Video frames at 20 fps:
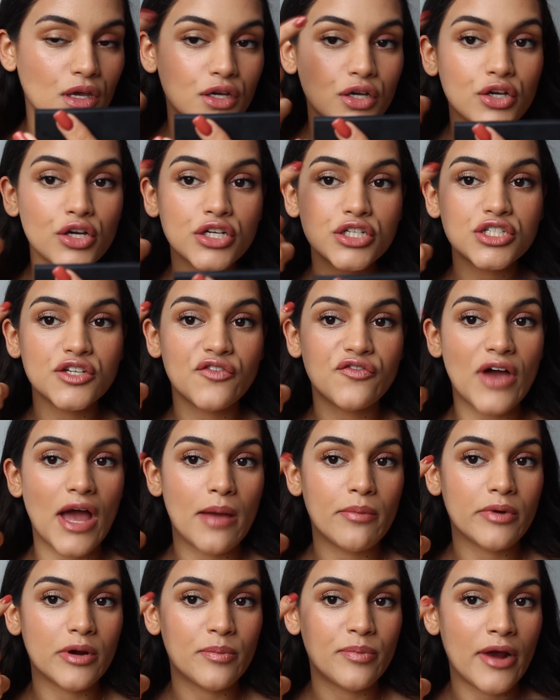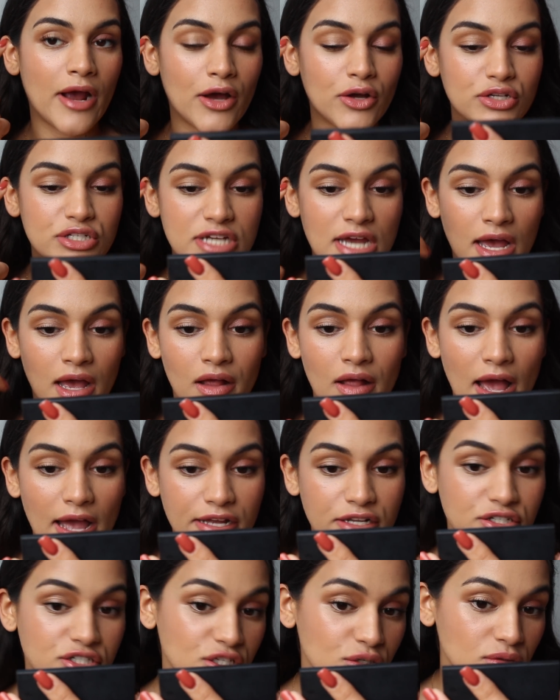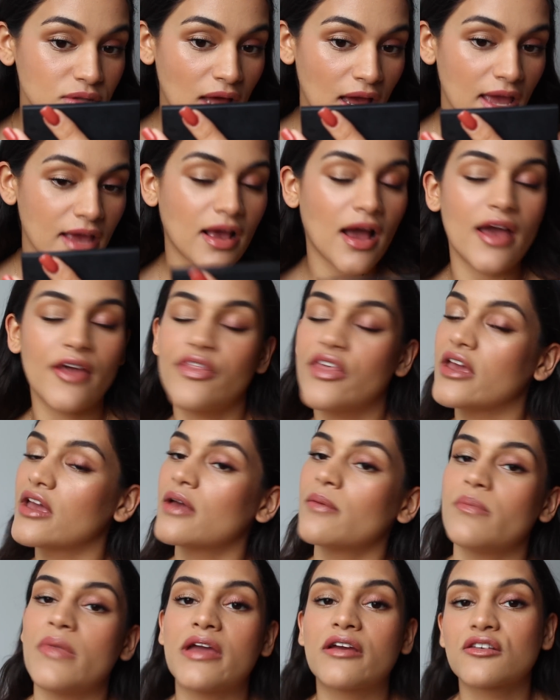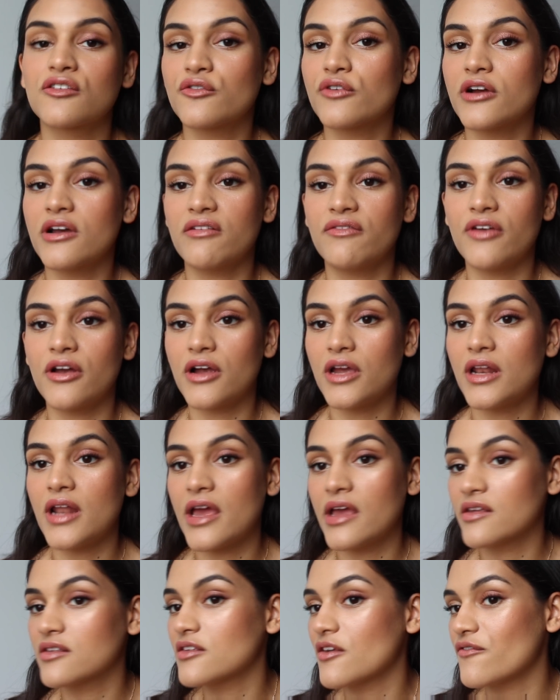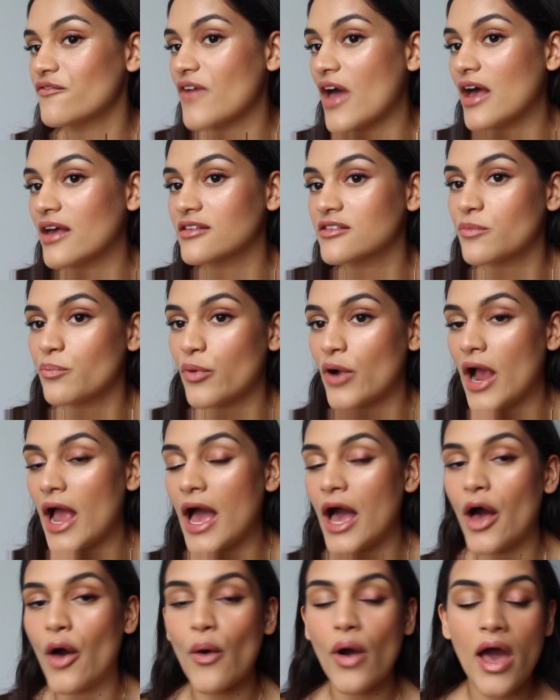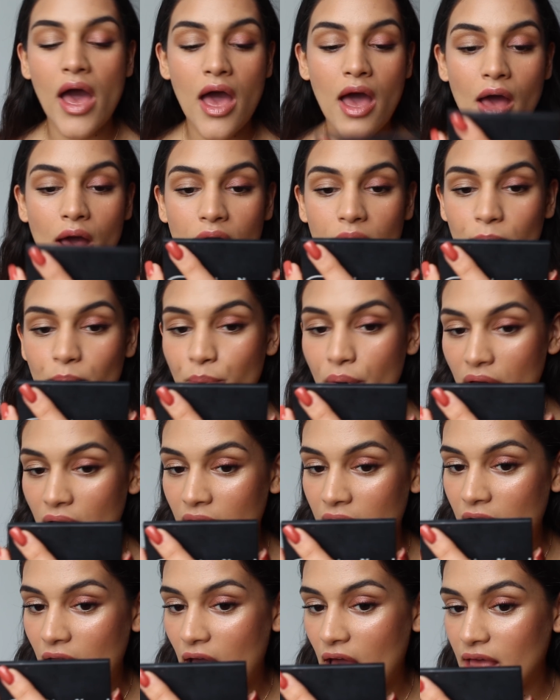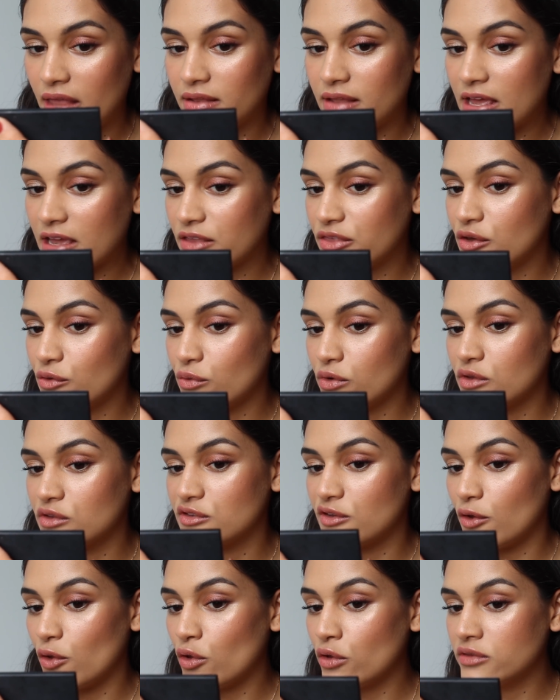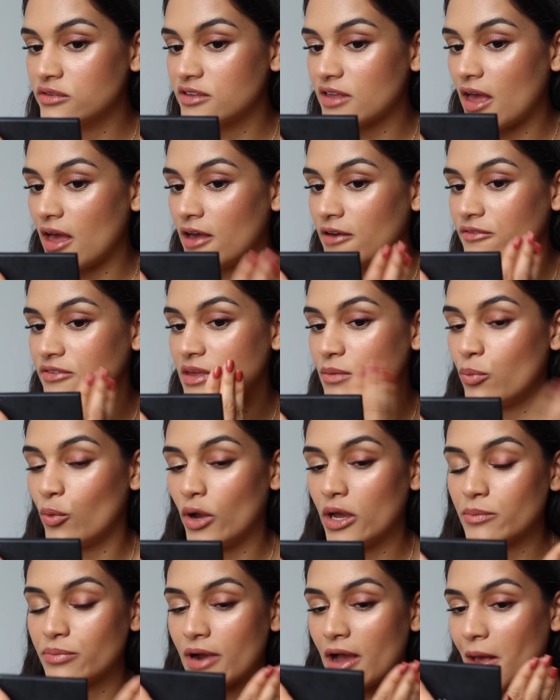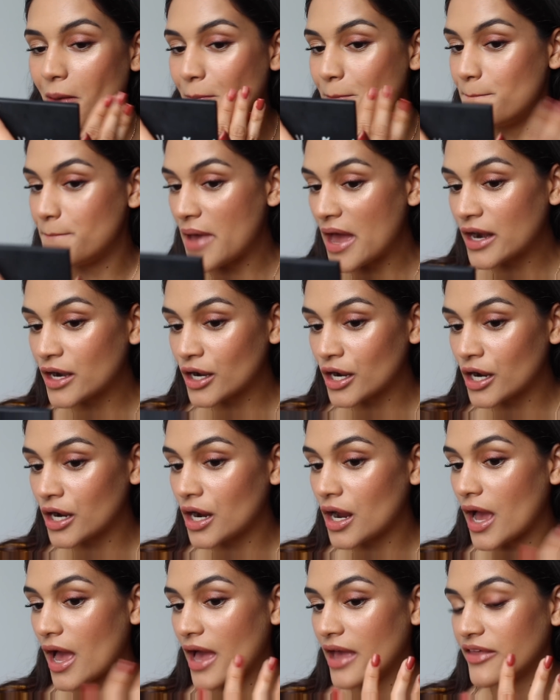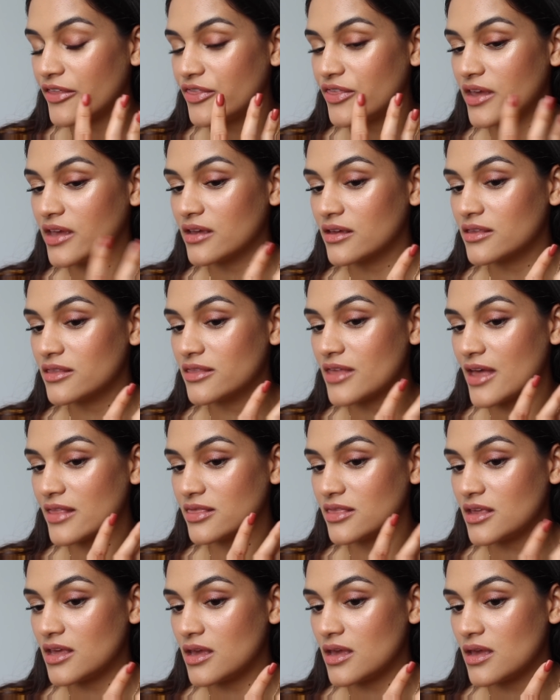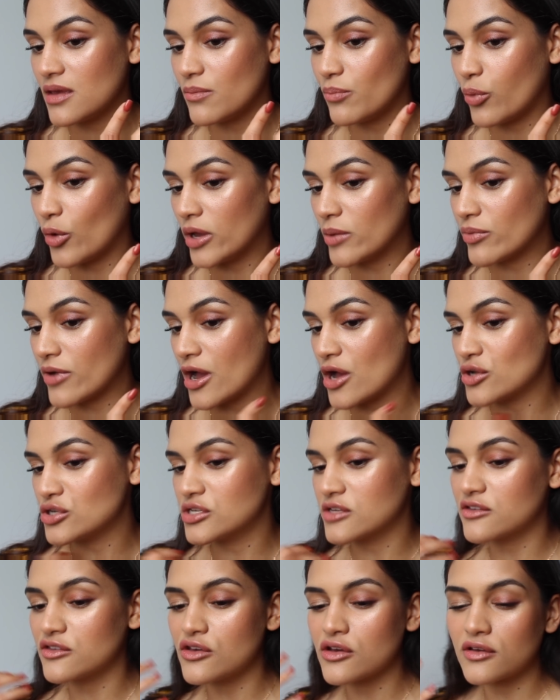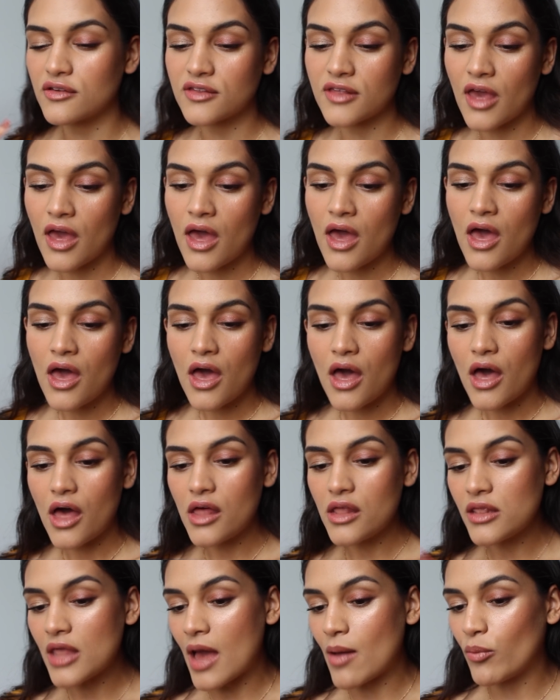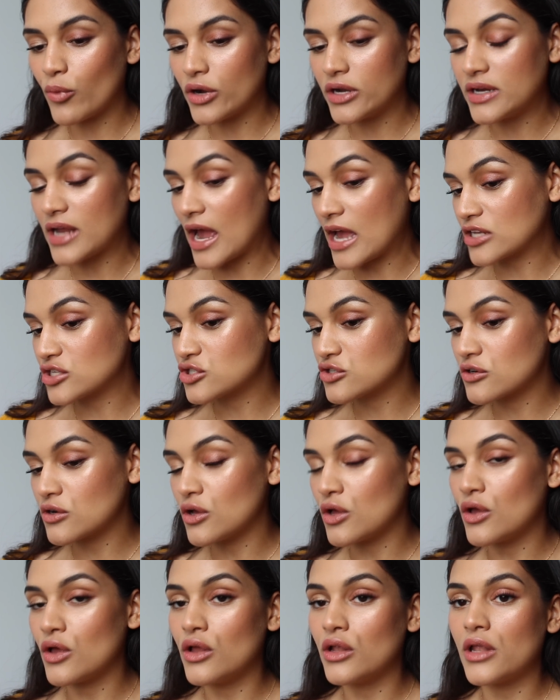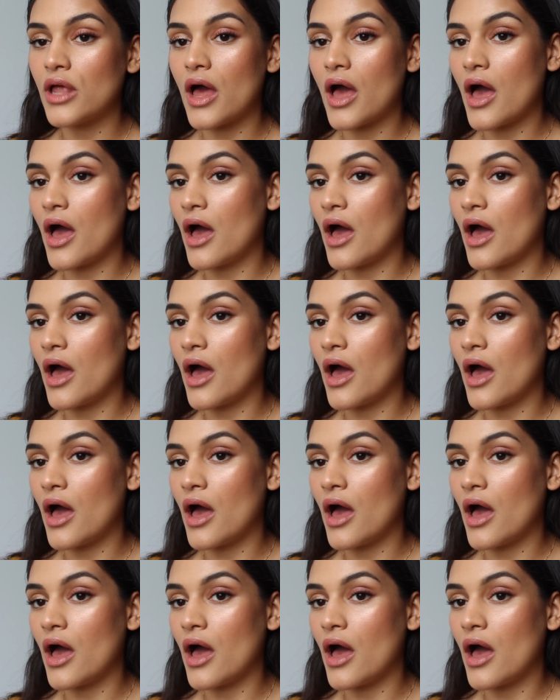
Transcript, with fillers: Kush Fiber Brow Gel I do like. I think it makes for a very nice fast brow, but I like the results of the Boy Brow better. I think that the Boy Brow just looks a lot more natural,